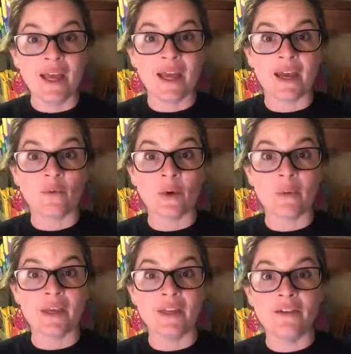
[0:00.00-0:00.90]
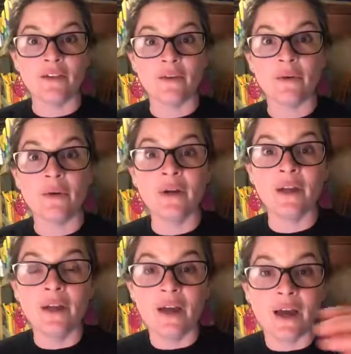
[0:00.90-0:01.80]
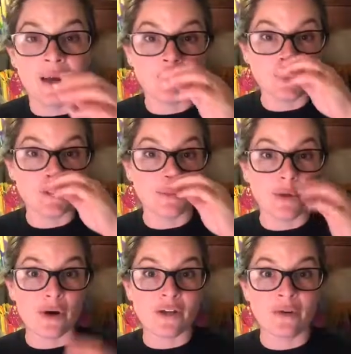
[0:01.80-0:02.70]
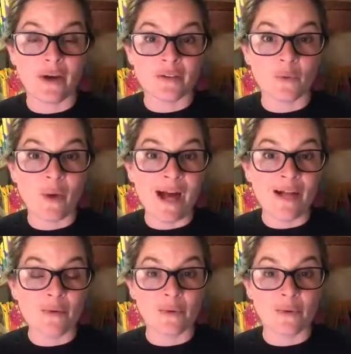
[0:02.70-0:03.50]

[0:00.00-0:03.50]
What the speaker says: And what we can do to support you as well,